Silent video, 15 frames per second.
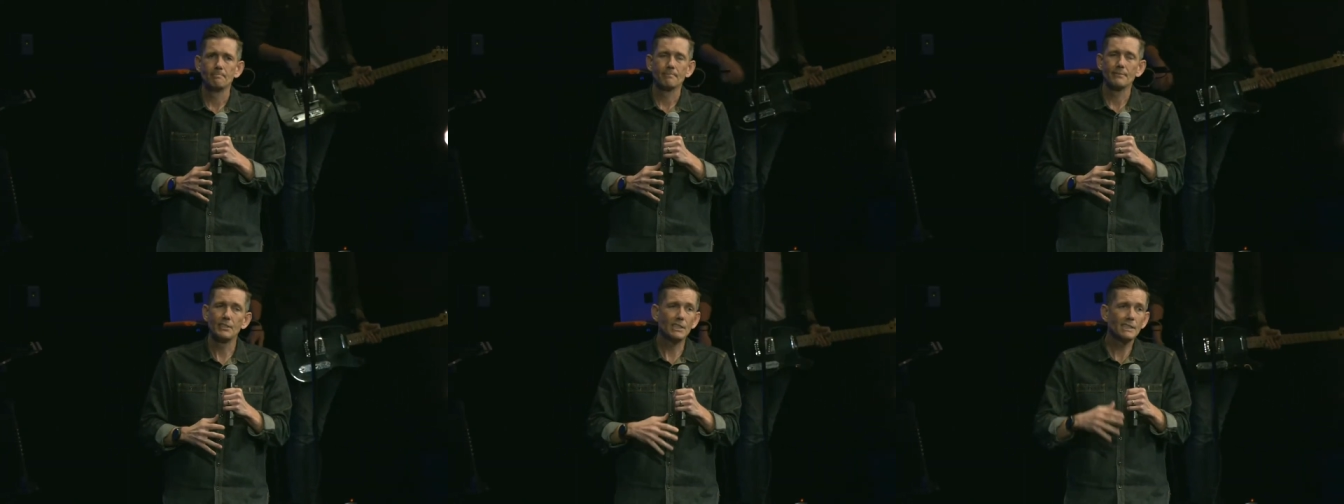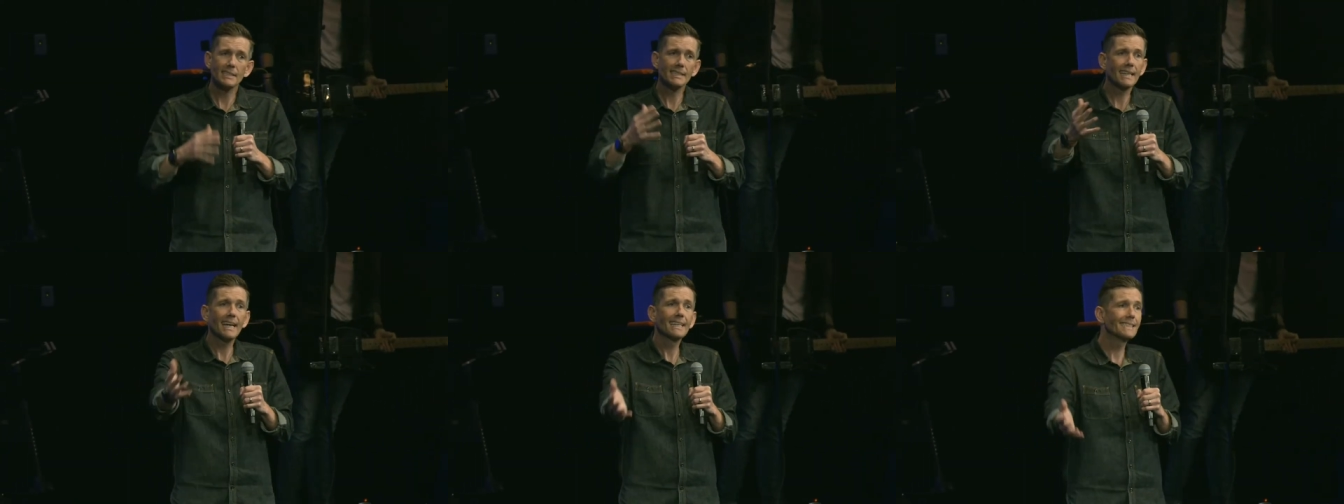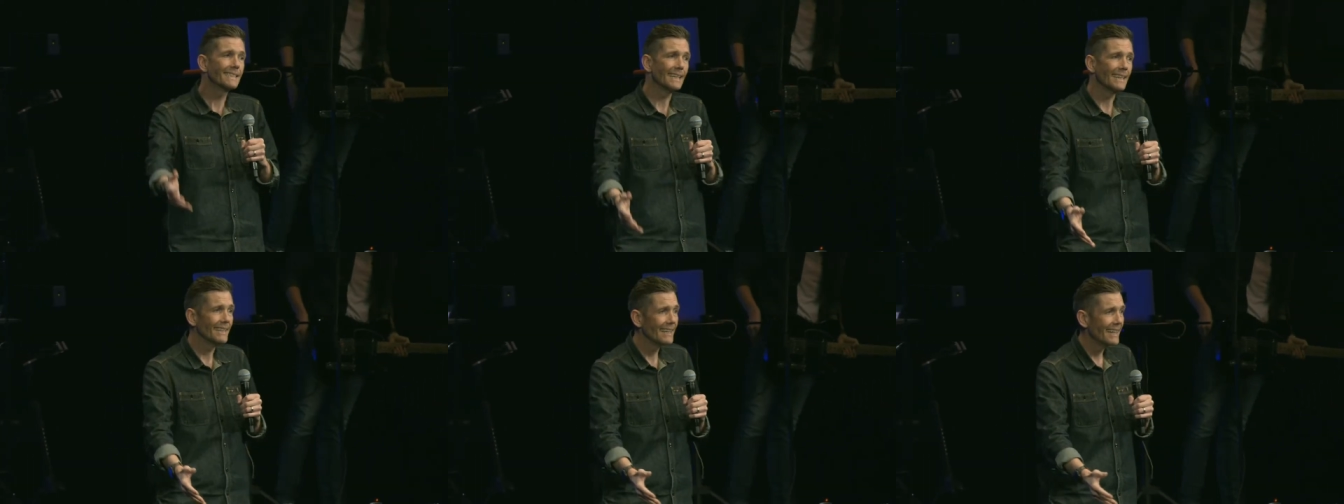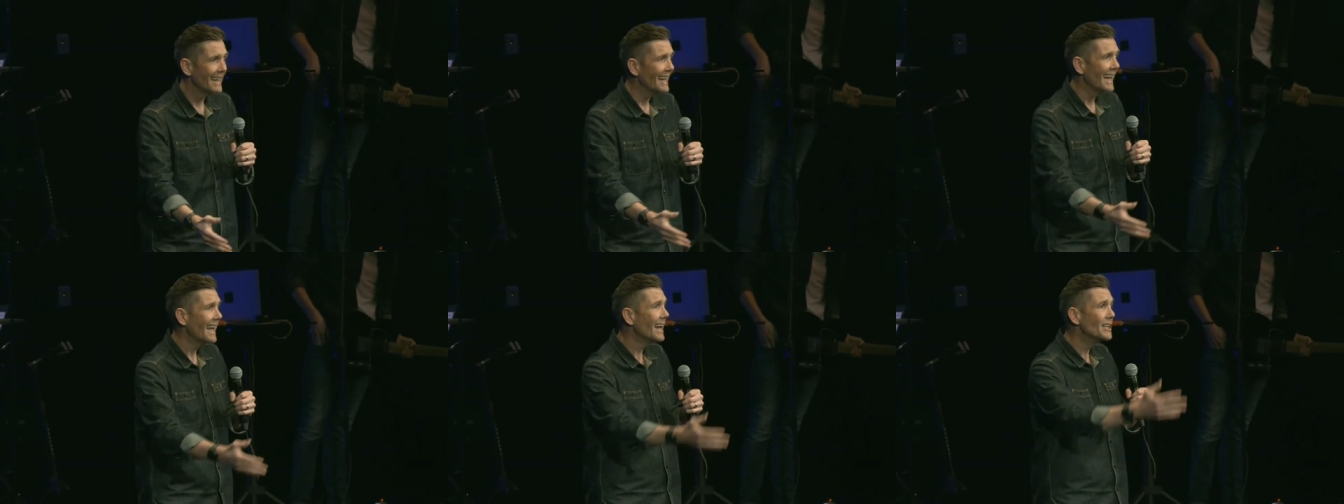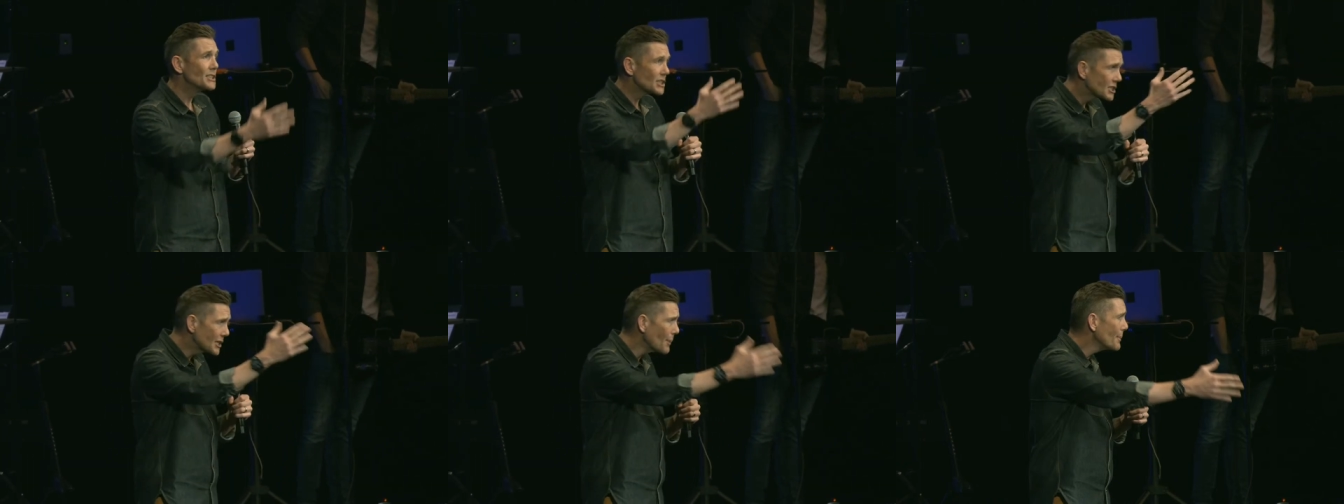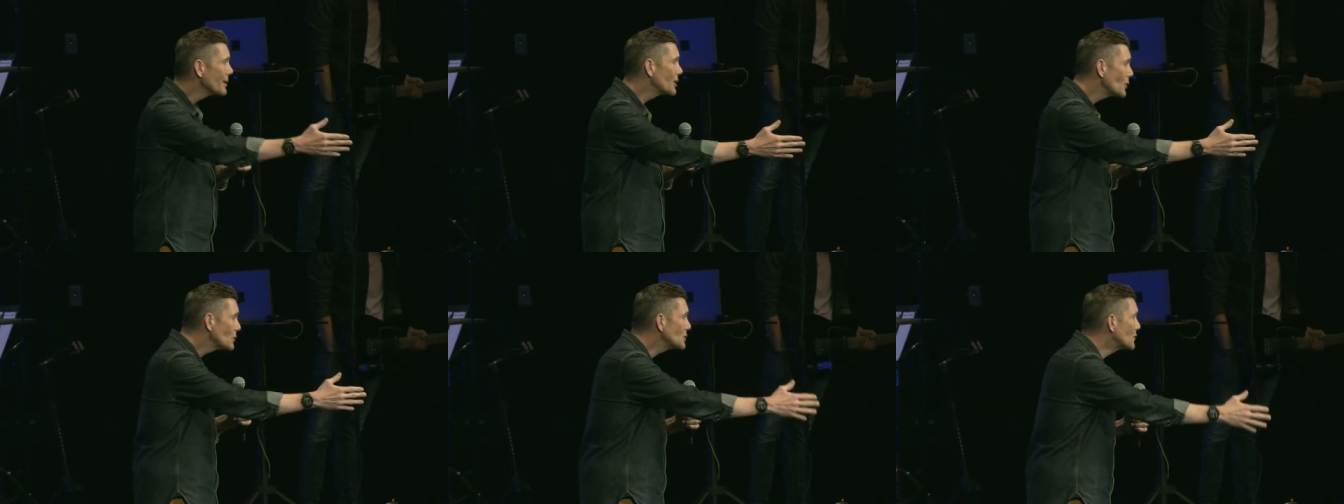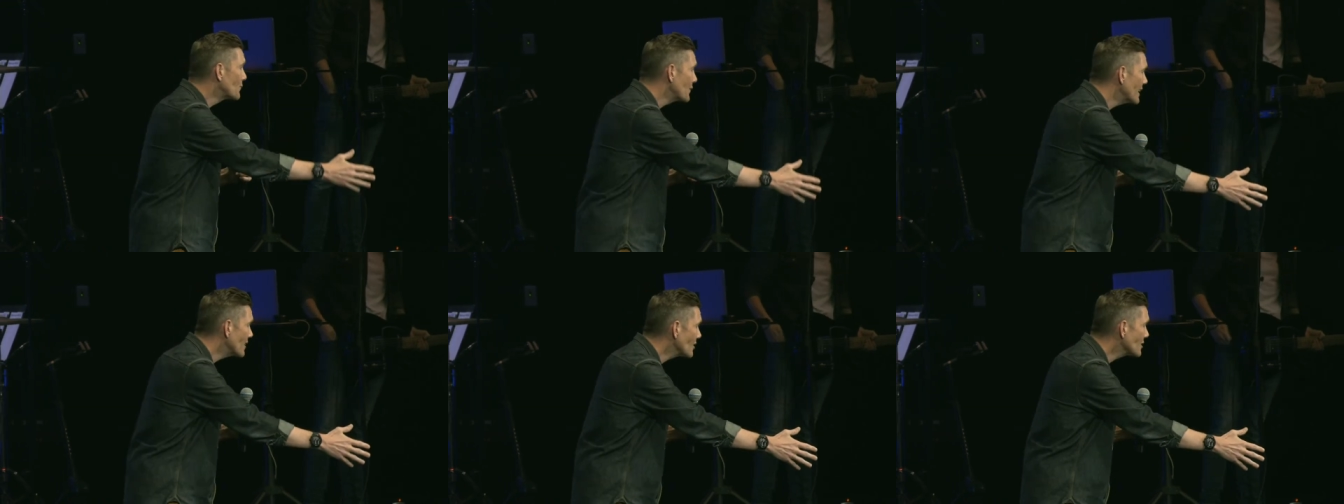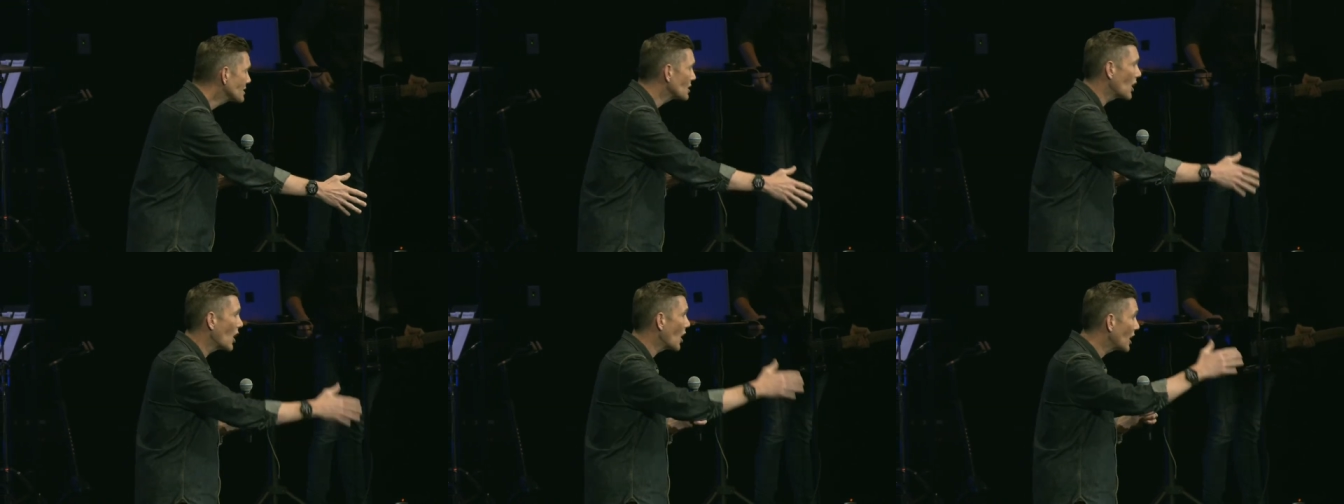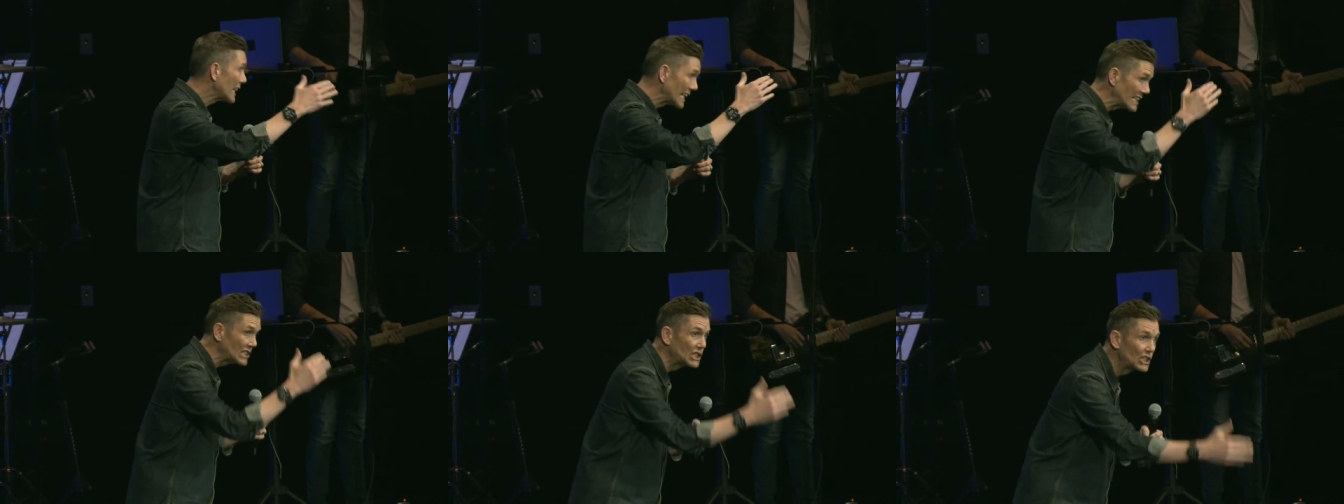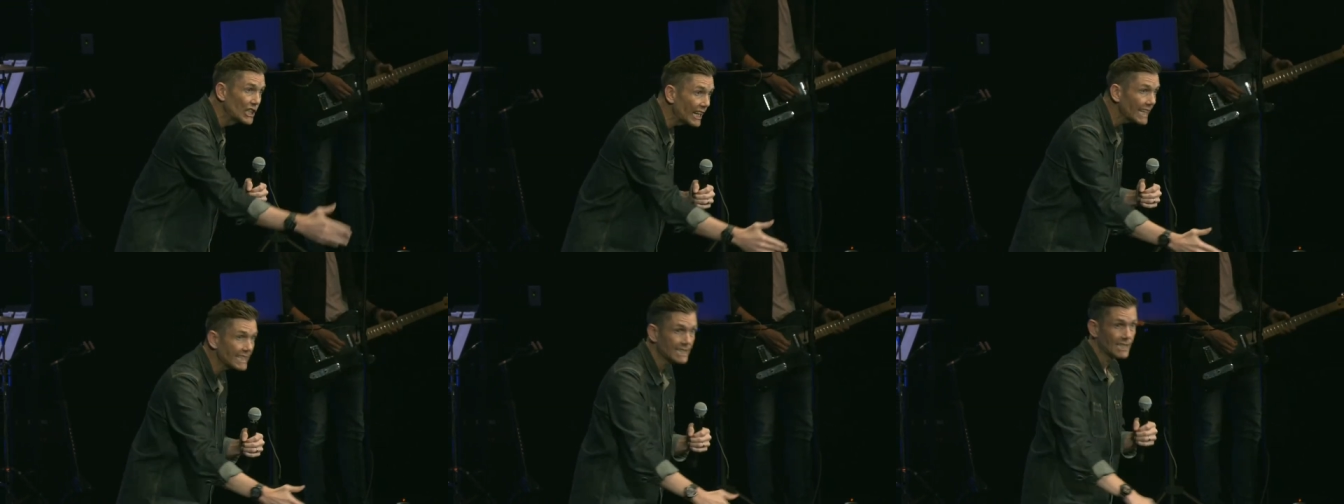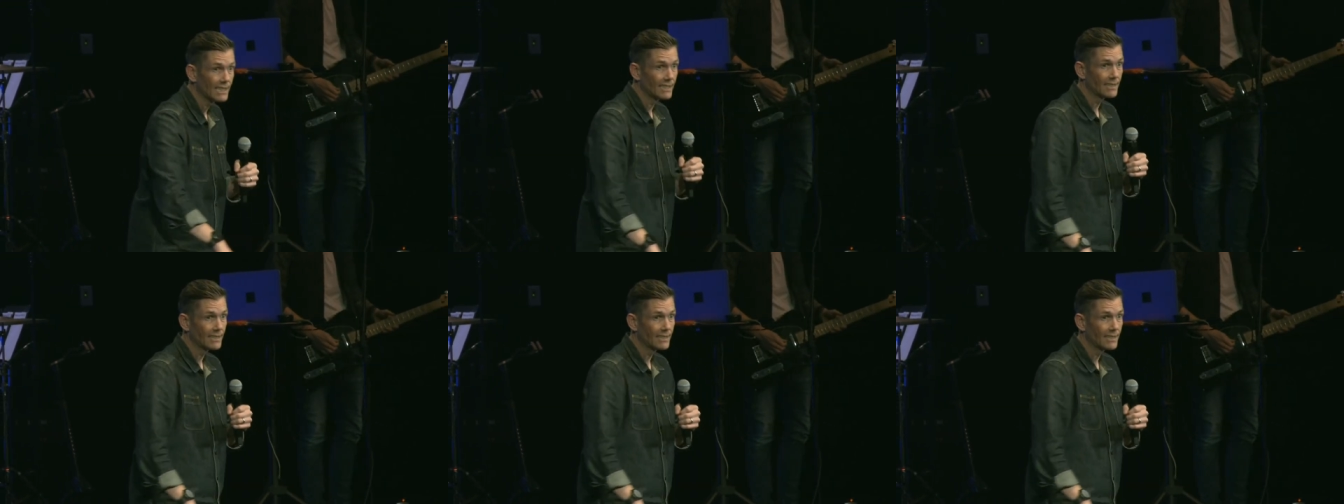jesus gets it and some of those fears are legit